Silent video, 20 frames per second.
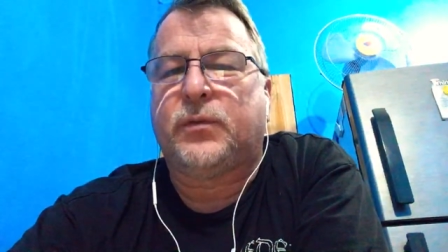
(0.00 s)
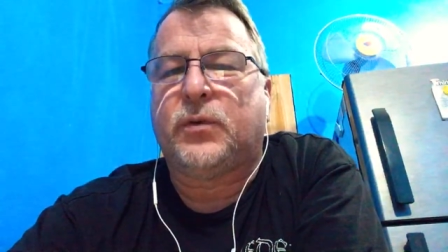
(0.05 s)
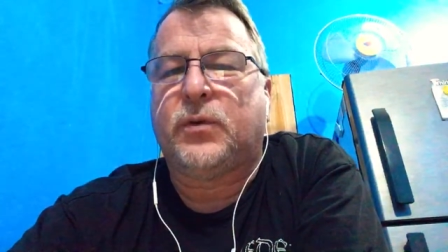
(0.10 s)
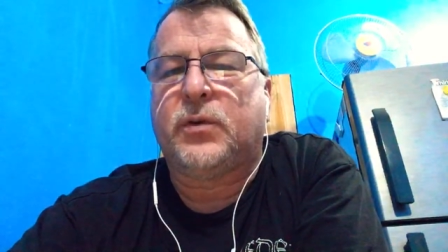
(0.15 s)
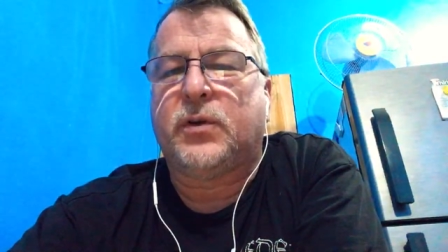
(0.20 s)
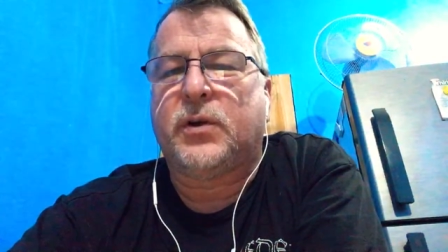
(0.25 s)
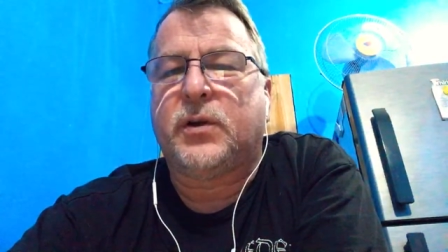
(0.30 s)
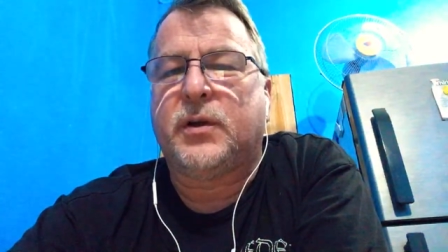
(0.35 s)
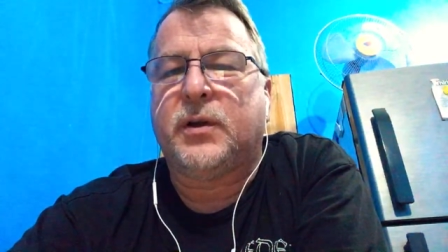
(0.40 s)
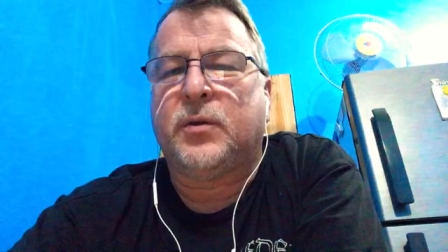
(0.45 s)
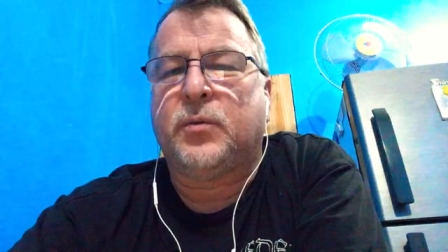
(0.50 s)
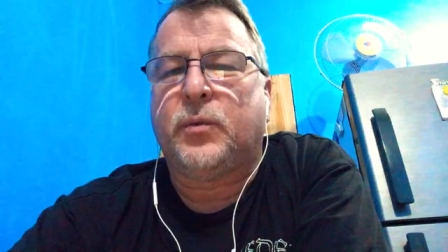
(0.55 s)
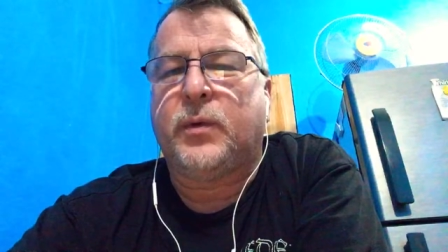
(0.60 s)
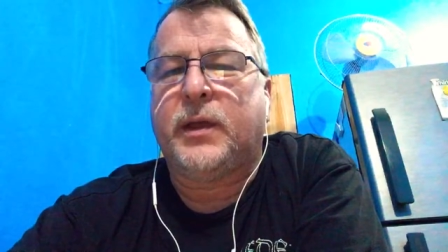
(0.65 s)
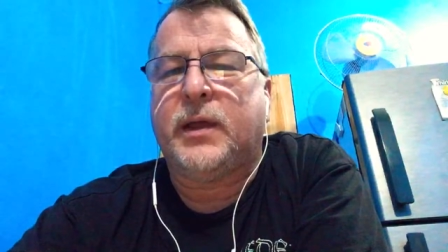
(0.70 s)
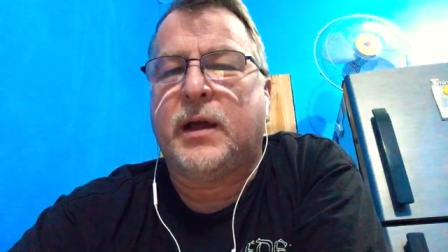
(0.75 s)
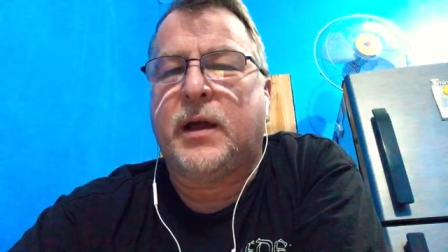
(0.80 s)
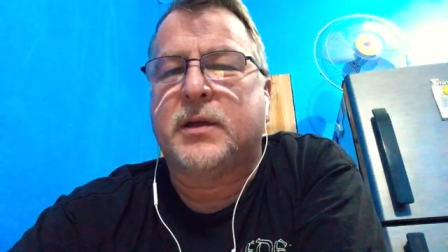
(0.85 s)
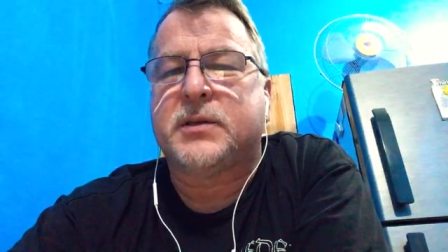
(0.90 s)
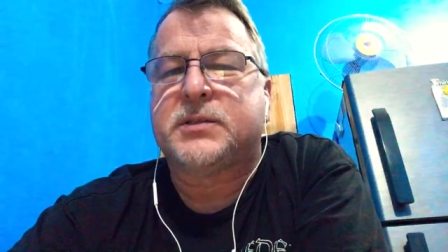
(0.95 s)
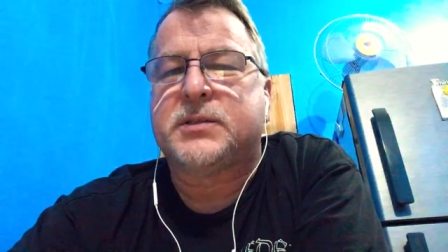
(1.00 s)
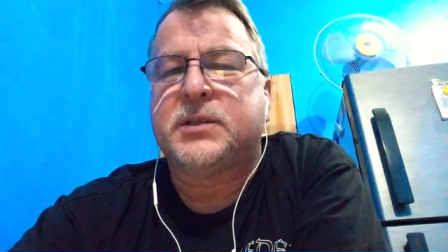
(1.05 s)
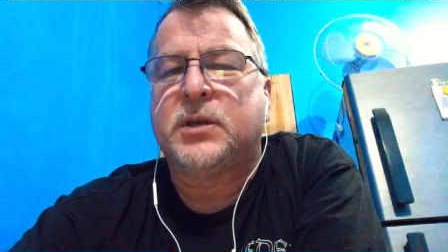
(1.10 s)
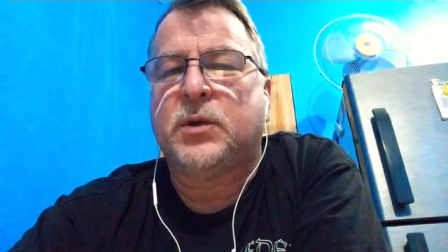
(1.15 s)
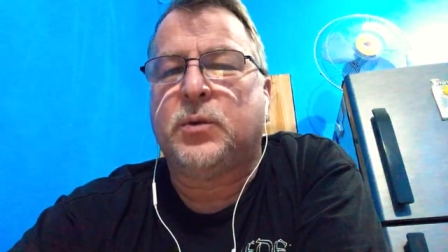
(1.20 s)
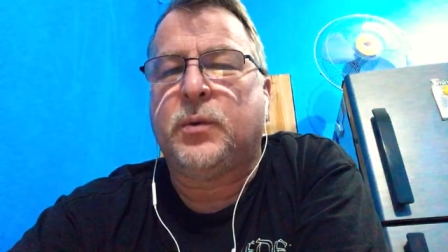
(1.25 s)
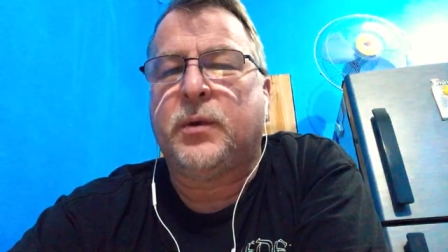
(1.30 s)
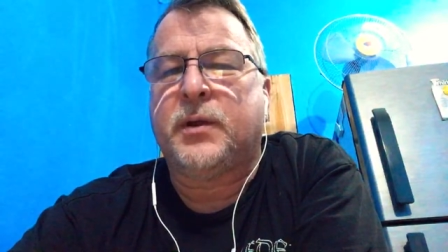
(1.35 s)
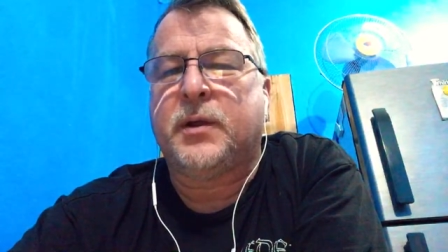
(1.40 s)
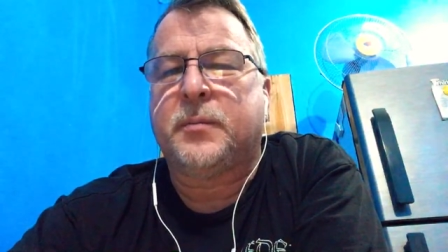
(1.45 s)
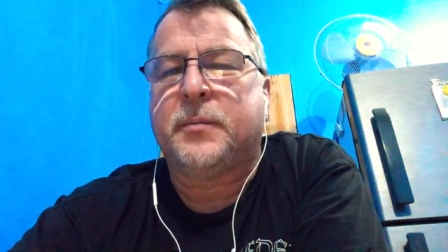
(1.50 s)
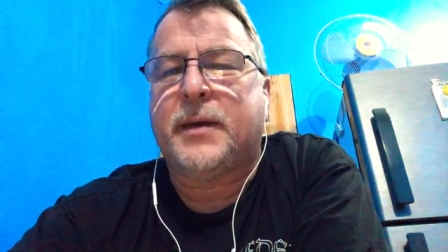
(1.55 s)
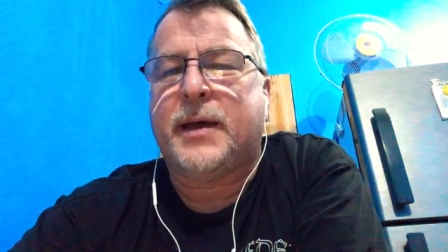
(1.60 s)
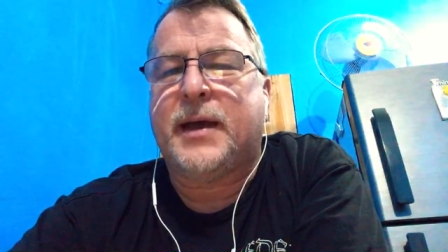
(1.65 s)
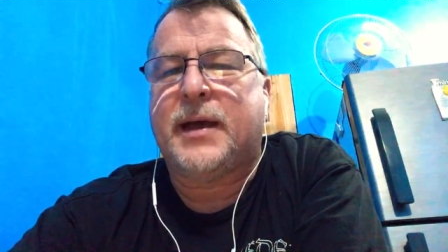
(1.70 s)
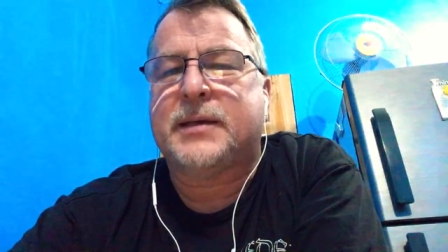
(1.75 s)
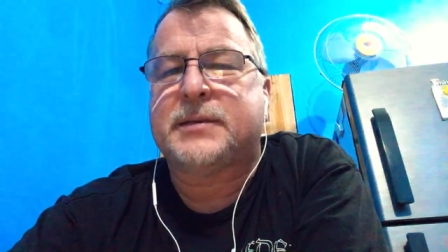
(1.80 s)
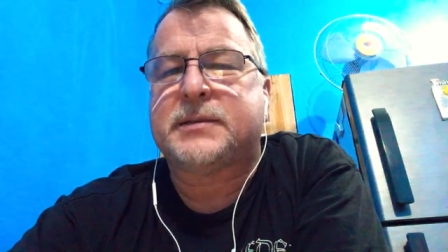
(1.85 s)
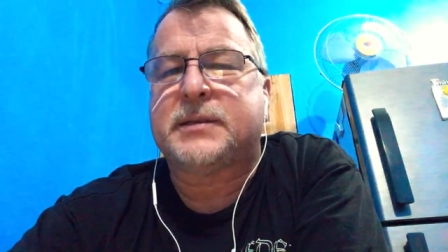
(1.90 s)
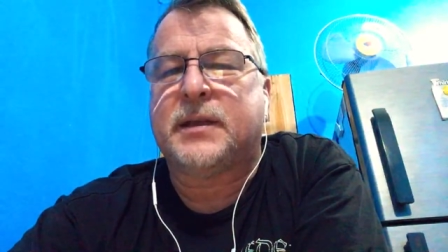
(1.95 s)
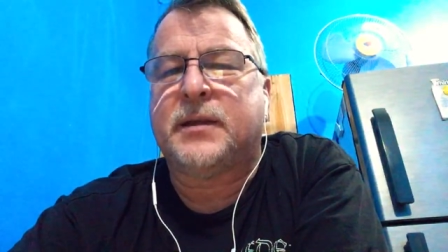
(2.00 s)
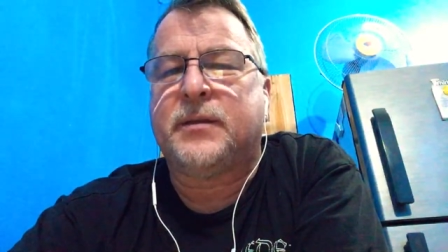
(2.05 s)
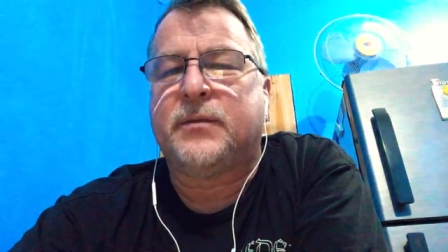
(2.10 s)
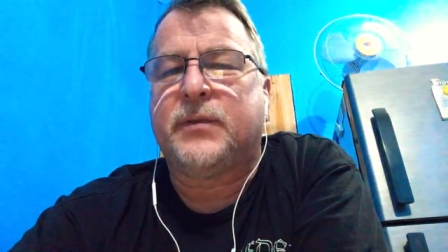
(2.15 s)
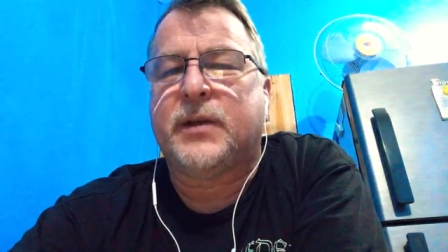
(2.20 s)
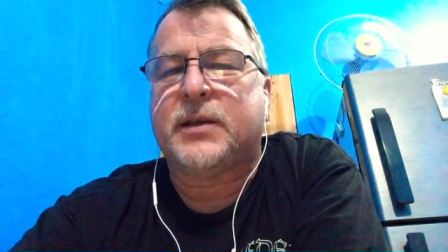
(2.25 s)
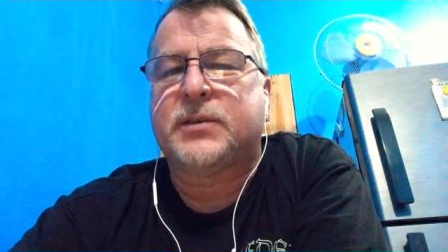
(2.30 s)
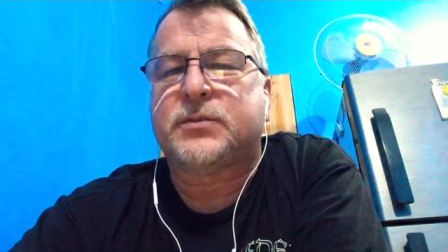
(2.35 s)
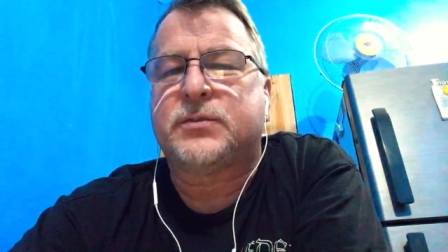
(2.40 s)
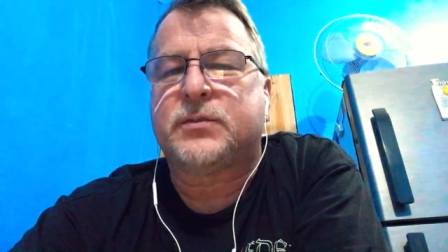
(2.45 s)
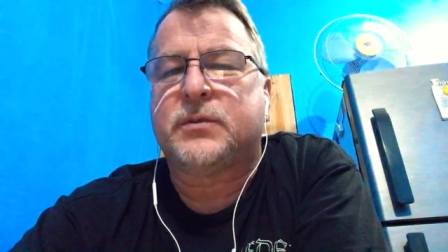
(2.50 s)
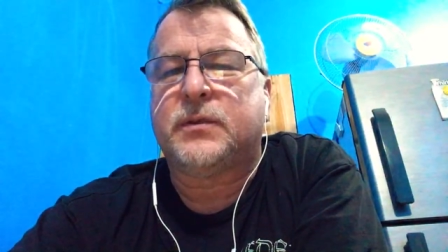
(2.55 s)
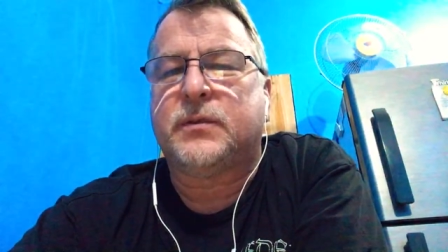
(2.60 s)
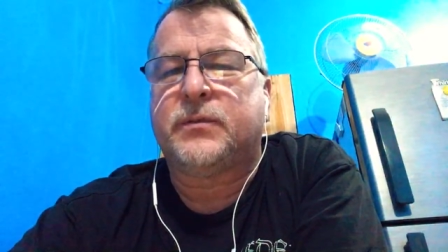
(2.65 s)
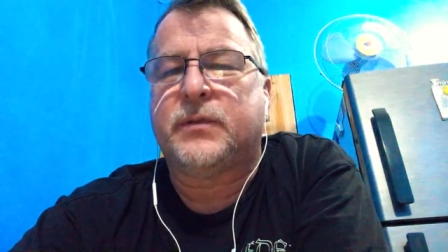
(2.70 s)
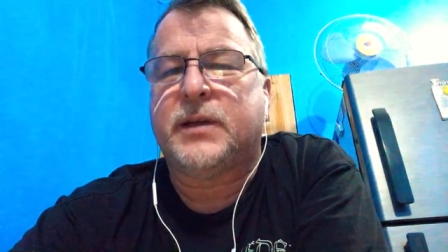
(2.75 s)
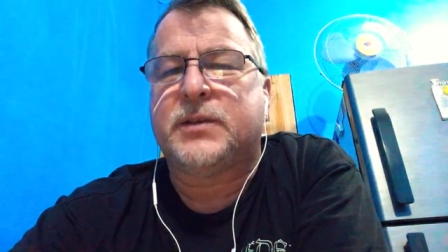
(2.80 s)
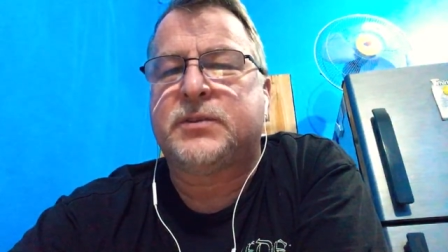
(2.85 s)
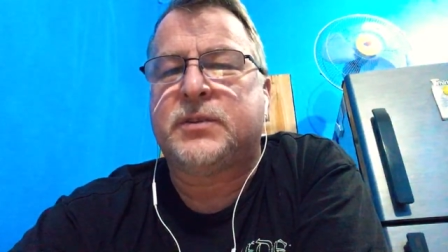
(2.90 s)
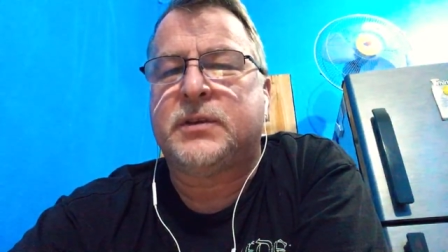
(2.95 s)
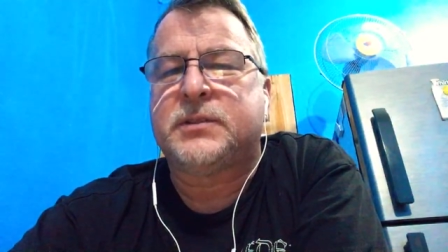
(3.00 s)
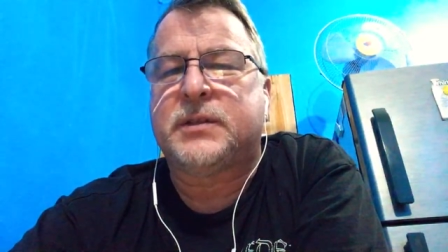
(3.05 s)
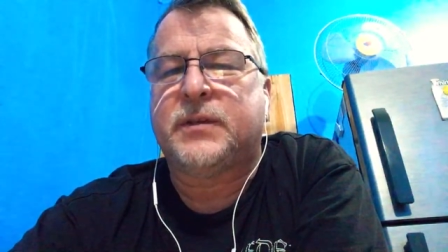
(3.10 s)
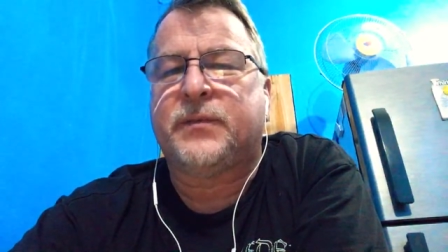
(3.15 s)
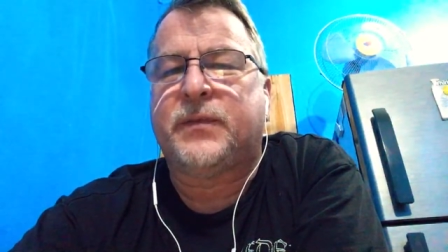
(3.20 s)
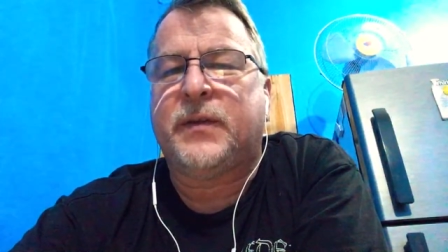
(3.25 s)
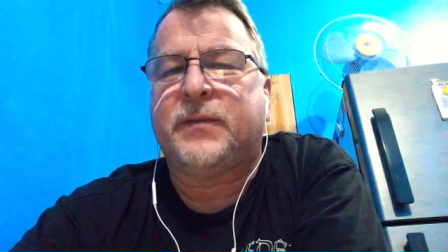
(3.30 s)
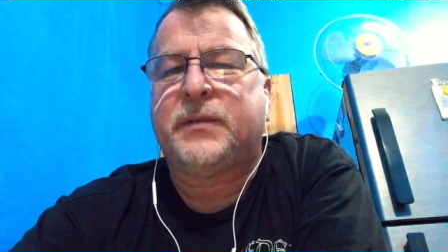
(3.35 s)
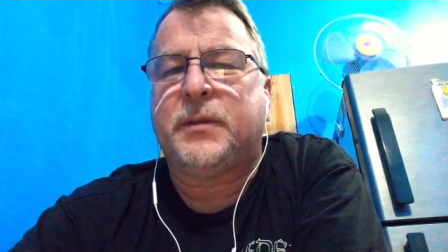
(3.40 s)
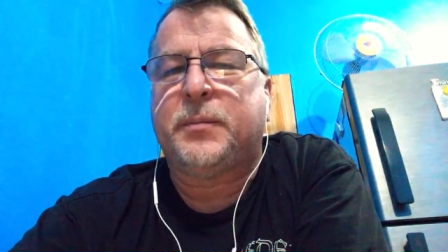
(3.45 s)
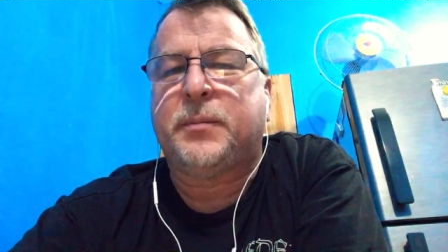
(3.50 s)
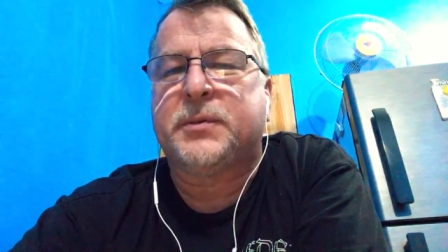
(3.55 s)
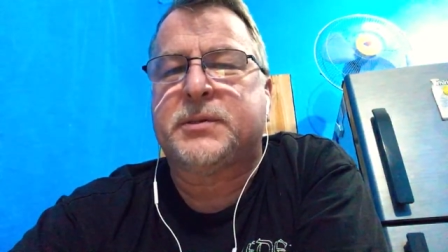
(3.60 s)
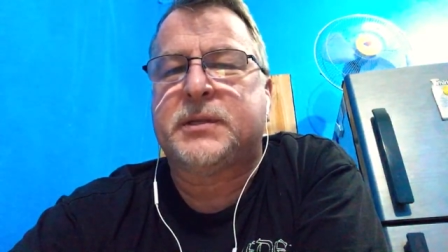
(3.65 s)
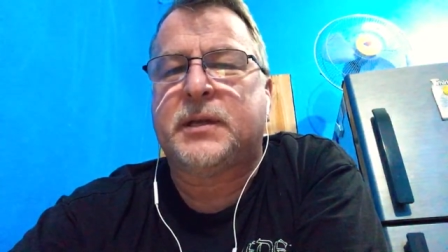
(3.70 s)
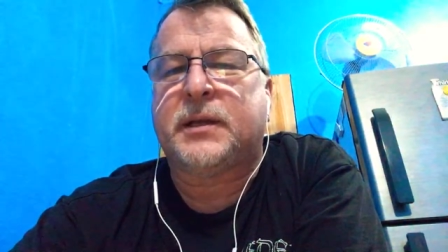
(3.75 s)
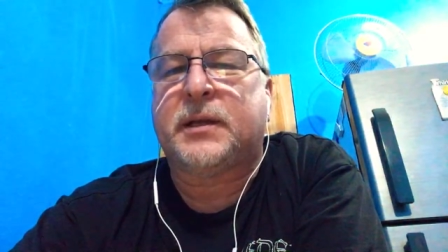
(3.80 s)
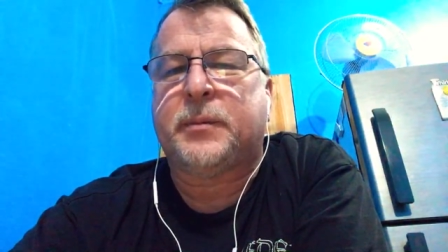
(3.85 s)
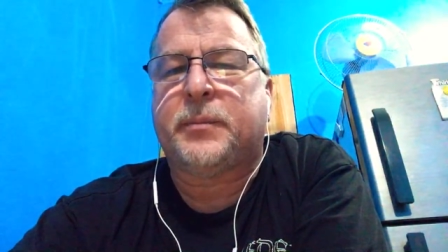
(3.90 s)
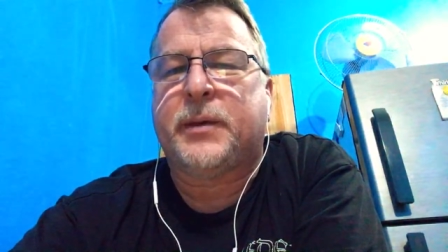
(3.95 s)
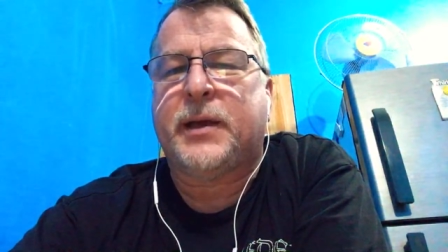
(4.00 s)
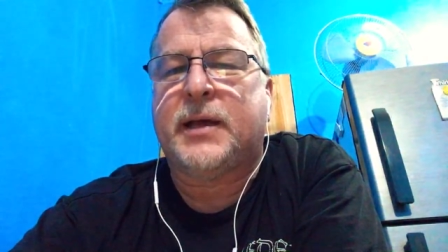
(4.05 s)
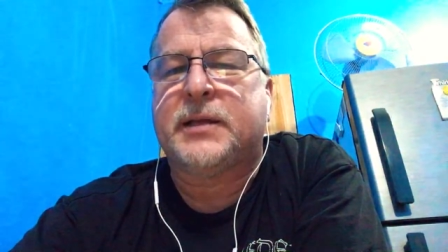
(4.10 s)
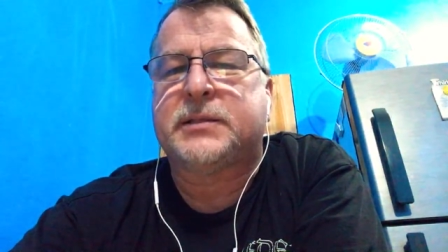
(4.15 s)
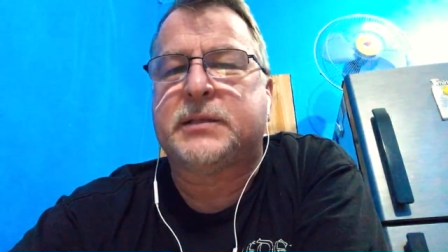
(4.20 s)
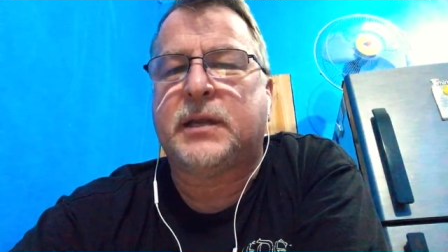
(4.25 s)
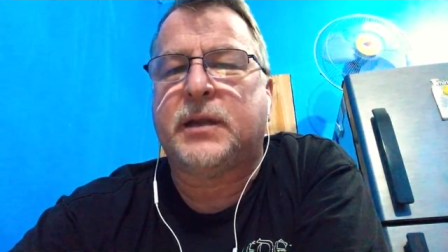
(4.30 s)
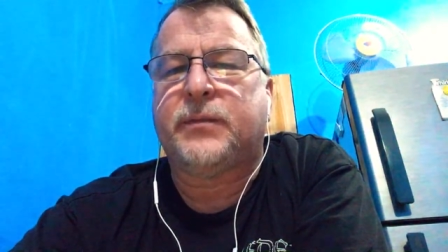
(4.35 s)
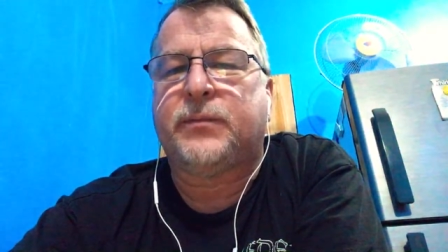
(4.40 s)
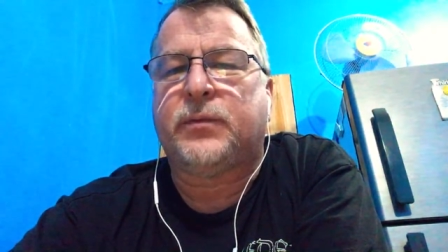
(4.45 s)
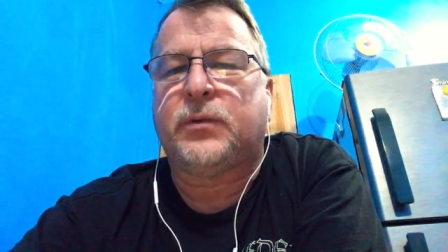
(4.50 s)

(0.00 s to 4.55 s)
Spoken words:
Florida, and we are still wearing masks and restaurants at 50% capacity.